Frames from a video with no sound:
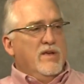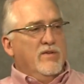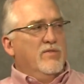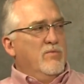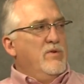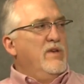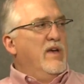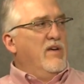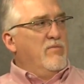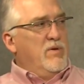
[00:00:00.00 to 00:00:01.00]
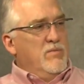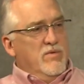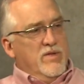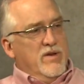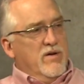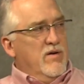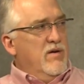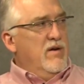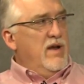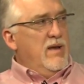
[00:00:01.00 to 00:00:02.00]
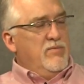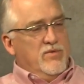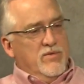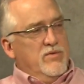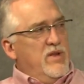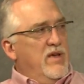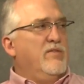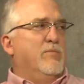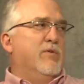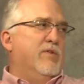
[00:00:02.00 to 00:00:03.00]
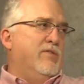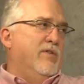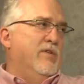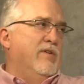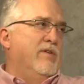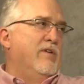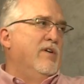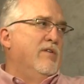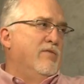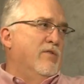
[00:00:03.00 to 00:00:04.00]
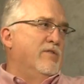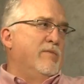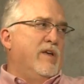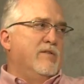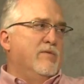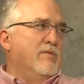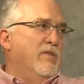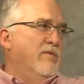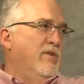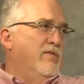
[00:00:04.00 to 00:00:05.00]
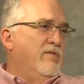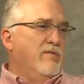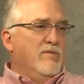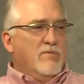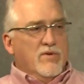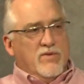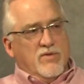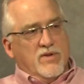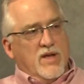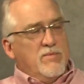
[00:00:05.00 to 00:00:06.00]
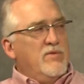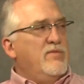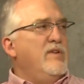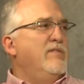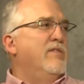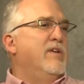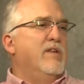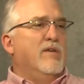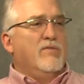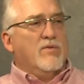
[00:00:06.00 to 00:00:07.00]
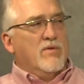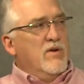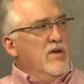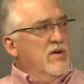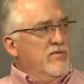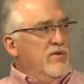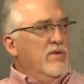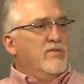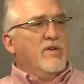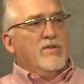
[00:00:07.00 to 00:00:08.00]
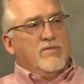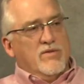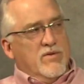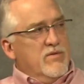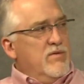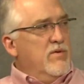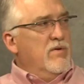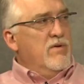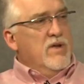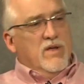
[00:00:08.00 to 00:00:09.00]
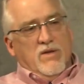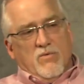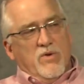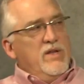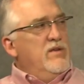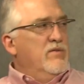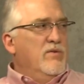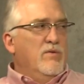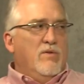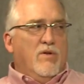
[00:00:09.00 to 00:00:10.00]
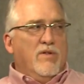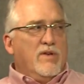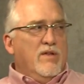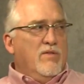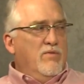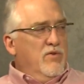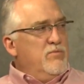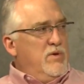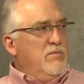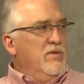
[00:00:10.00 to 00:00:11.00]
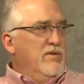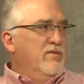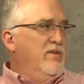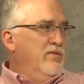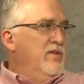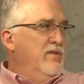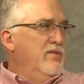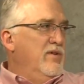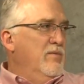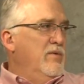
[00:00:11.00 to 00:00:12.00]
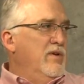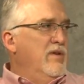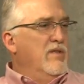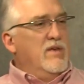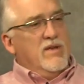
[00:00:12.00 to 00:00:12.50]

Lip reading: is that we have people that are absolute experts on forage management, whether it's the type of seed genetics or fertilization or weed control, all that kind of. Those people exist in this company. Now